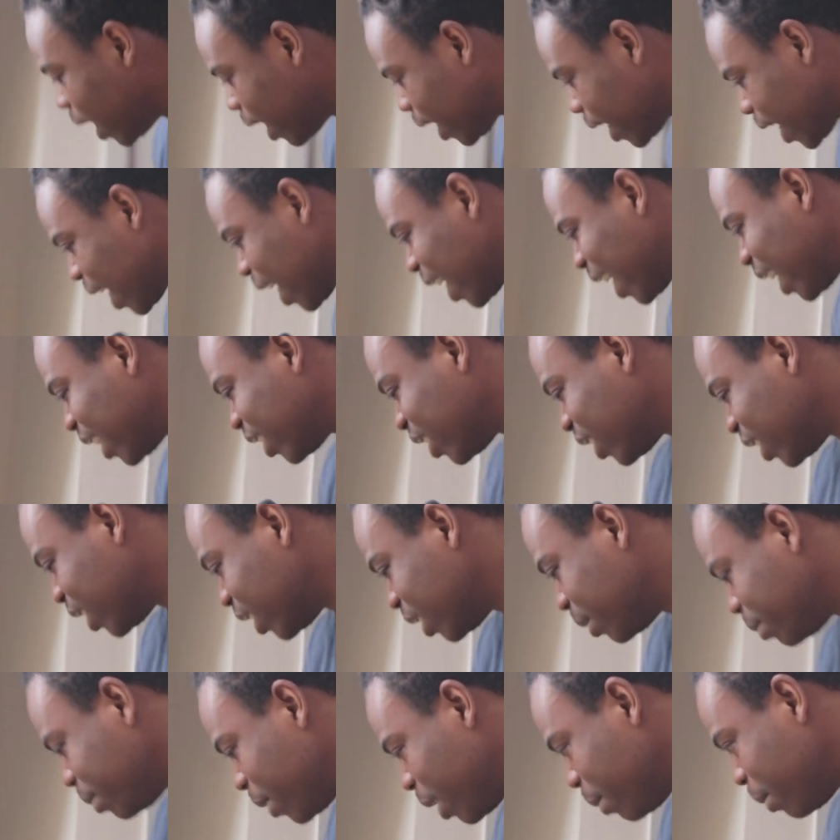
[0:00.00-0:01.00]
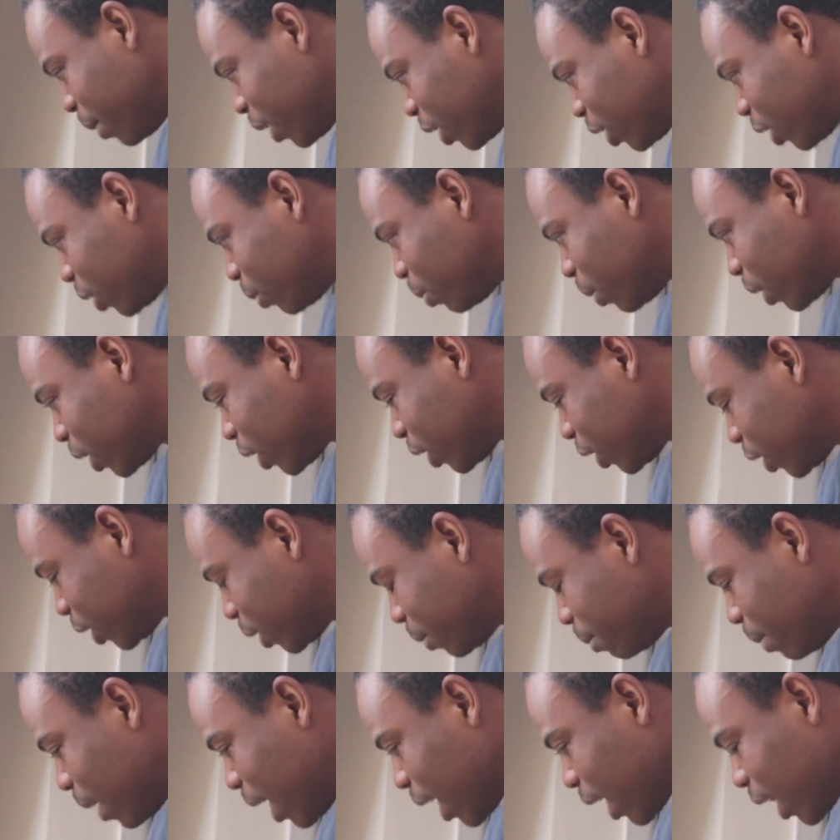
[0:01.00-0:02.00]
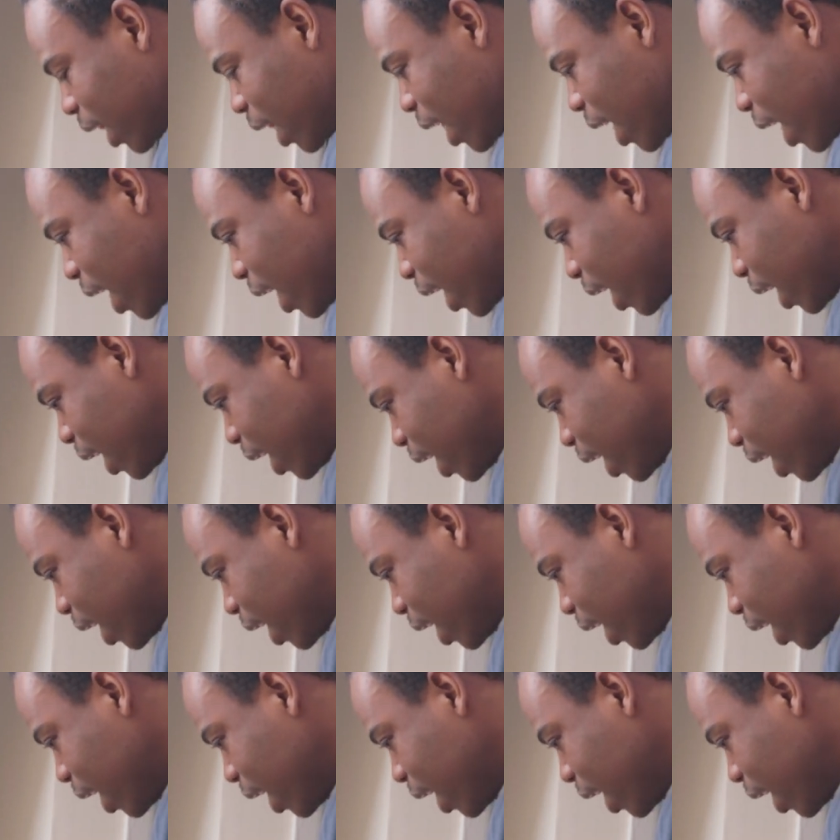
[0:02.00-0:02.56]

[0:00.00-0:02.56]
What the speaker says: yeah, that's pretty much what's back there.